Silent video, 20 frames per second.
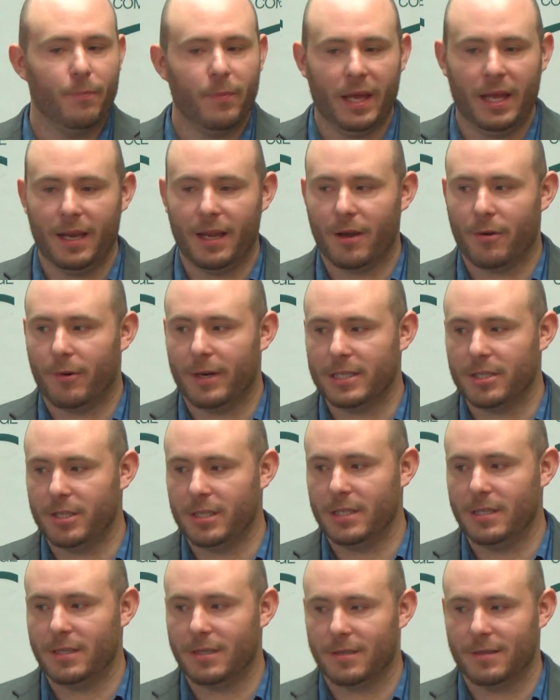Any
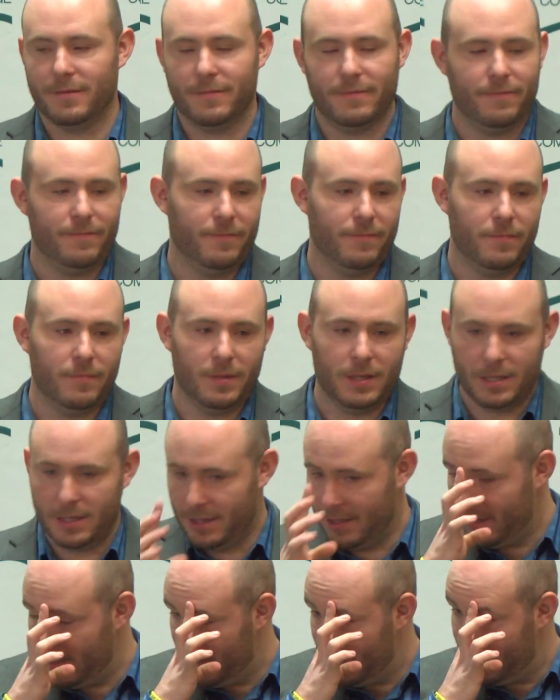questions
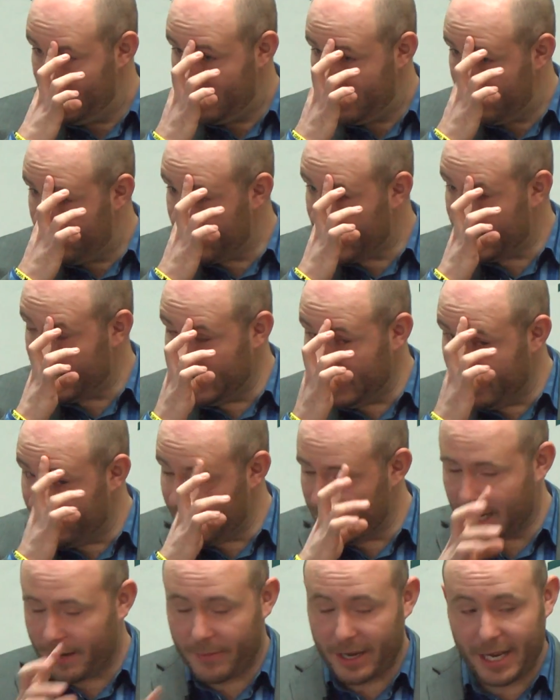about
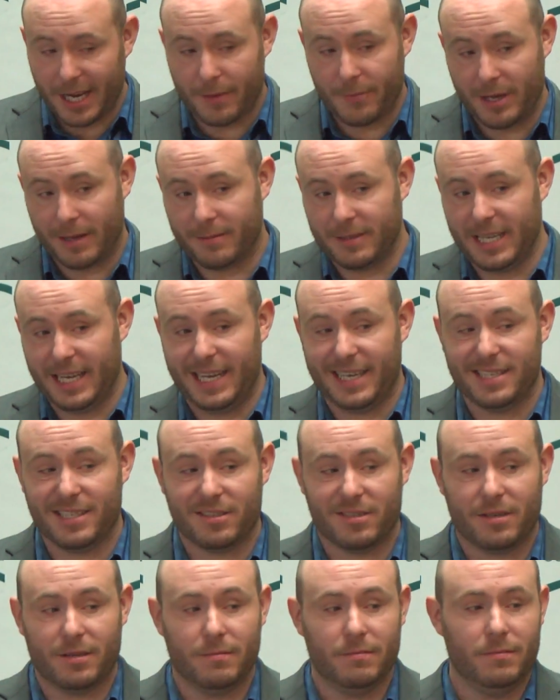anything? I might not be able to
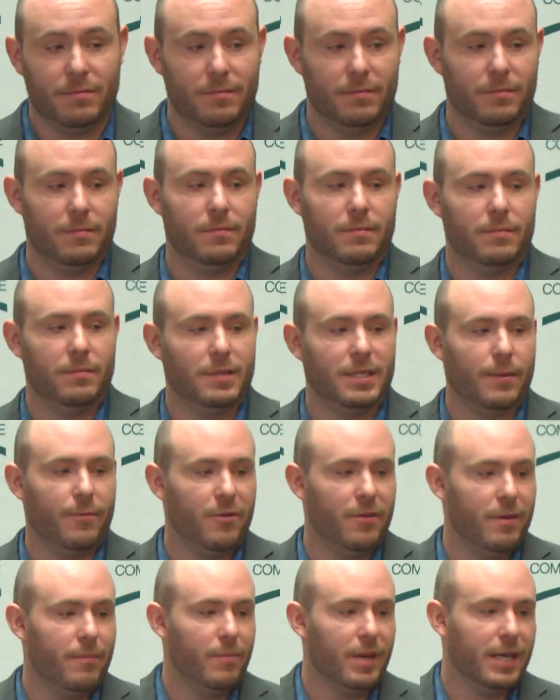answer some
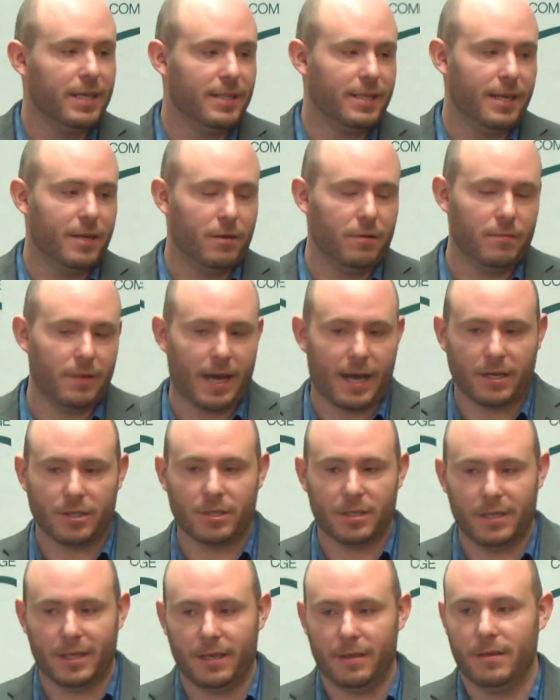of them because I don't
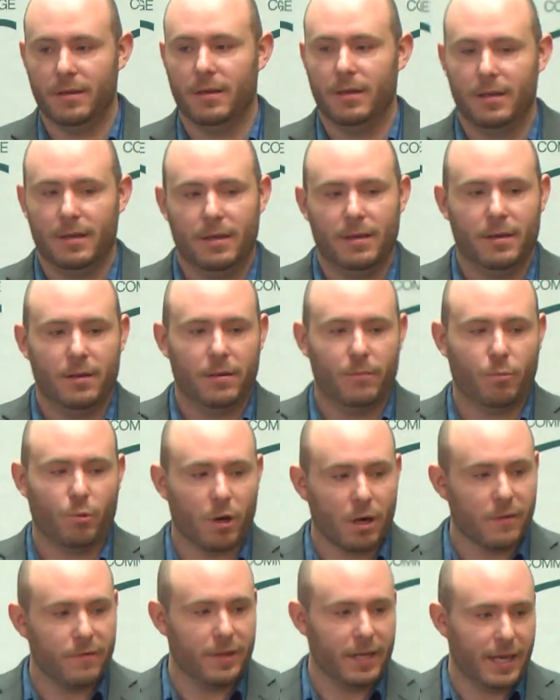actually
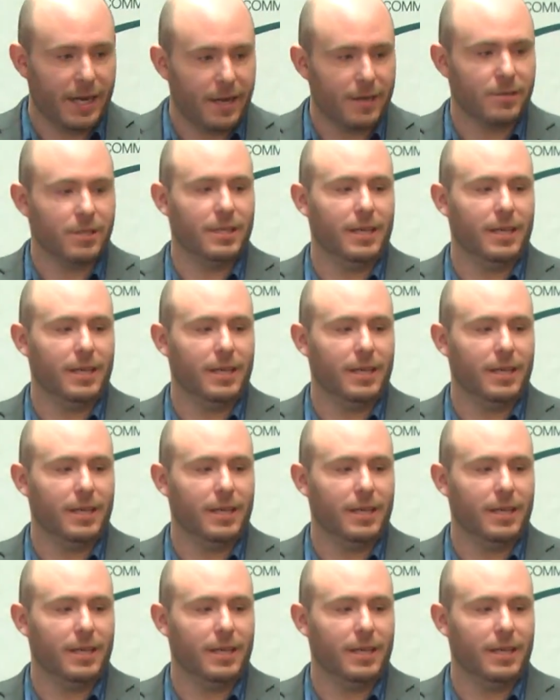work for the I R